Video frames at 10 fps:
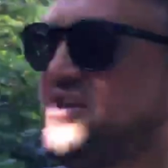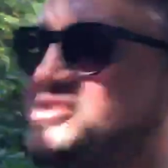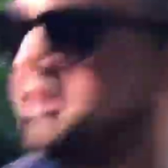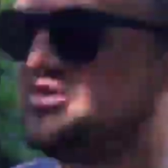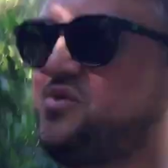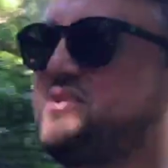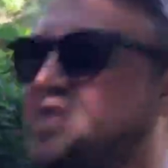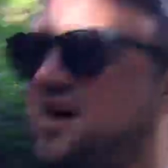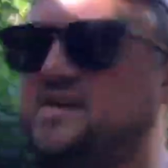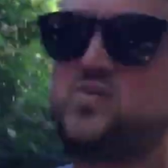social
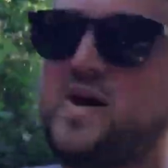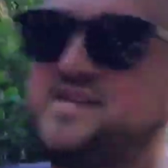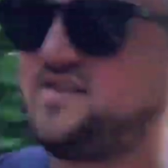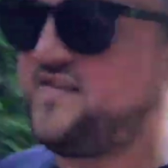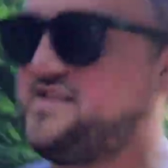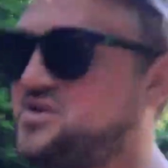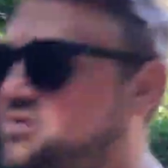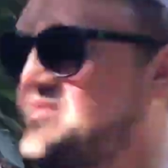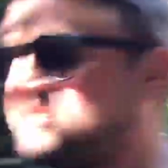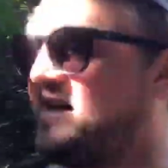side as well as the physical
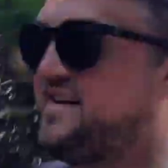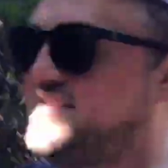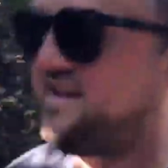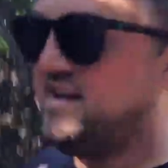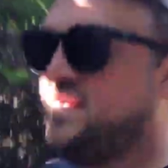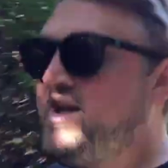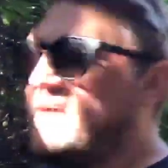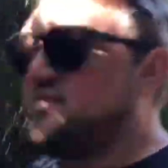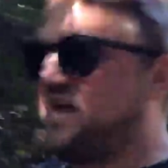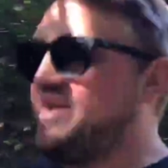side.
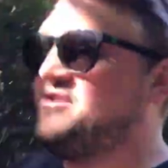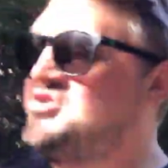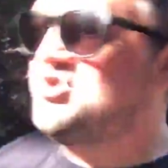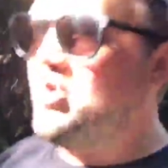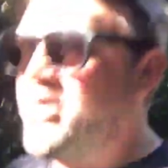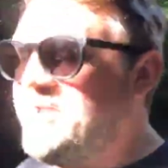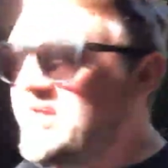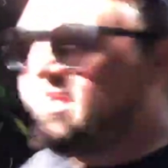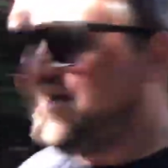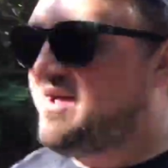They enjoy
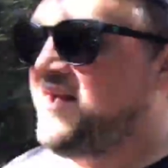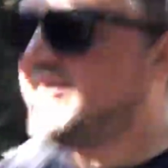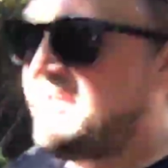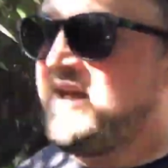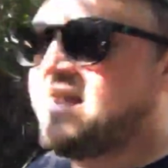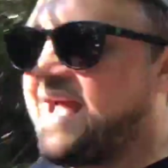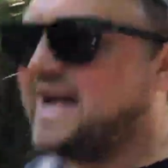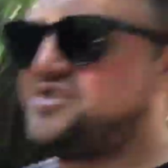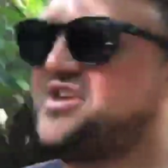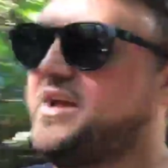
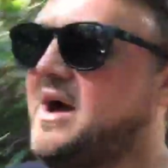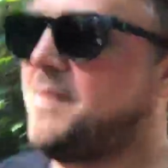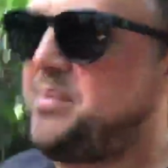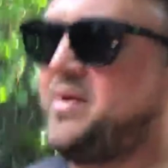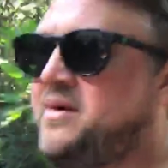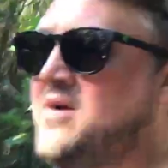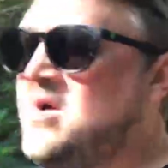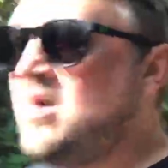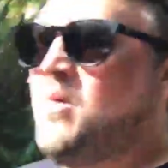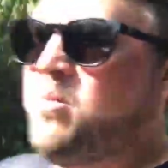catching up
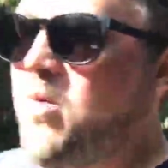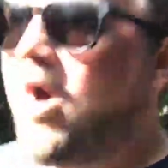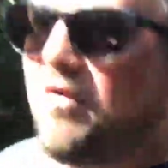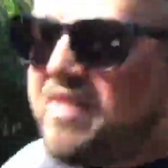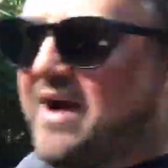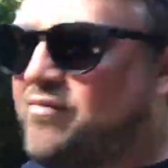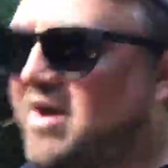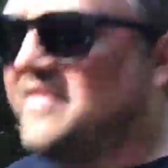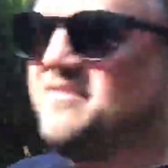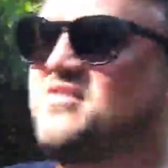on their
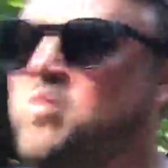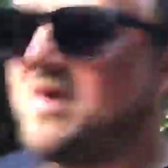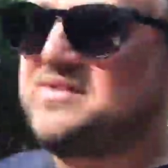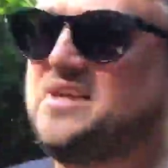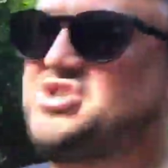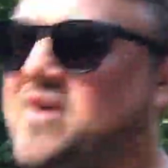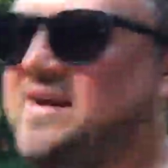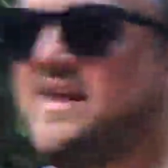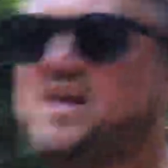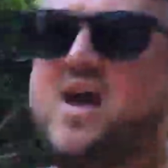runs whilst they're
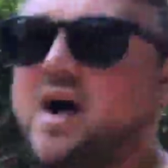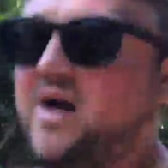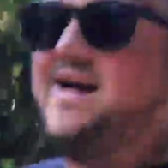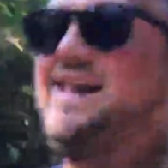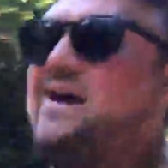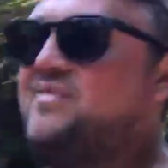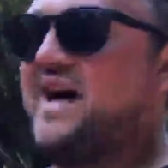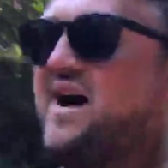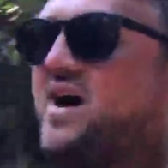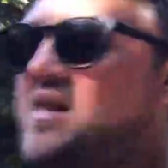training, and I allow that.
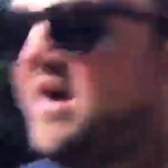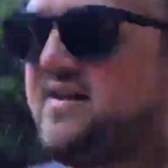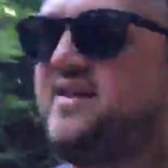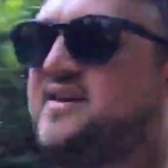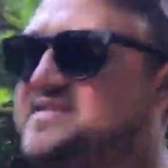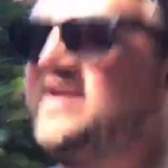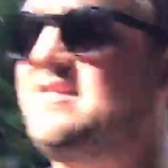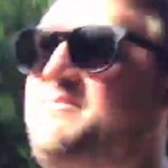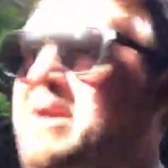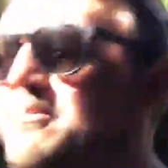I like the idea
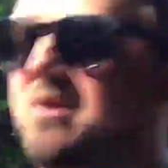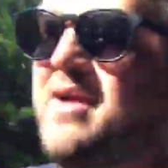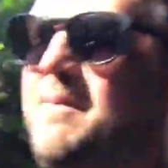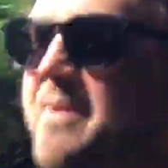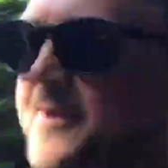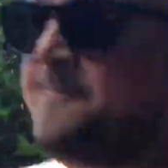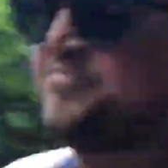that people are coming